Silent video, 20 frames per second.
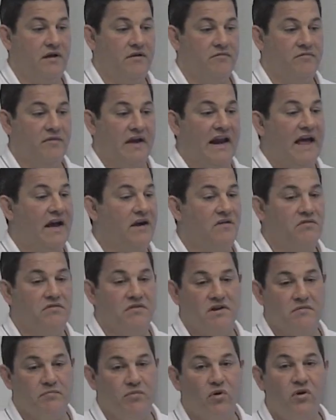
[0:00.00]
allow you to
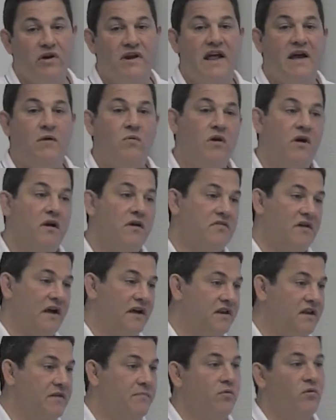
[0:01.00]
deploy networks,
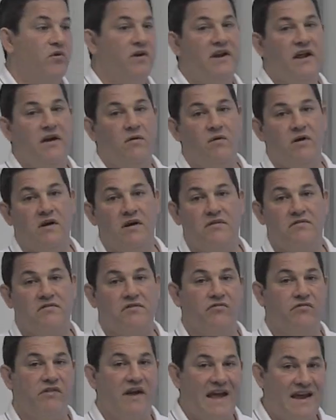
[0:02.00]
undeploy networks,
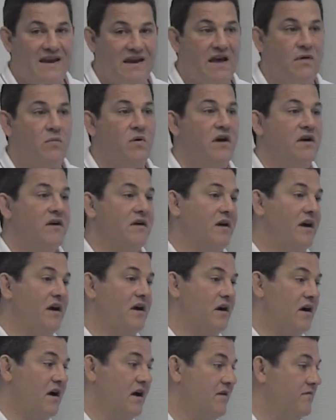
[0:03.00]
create network
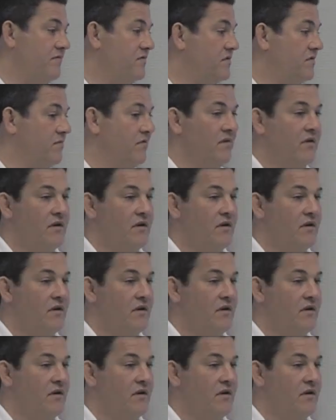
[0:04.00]
archives,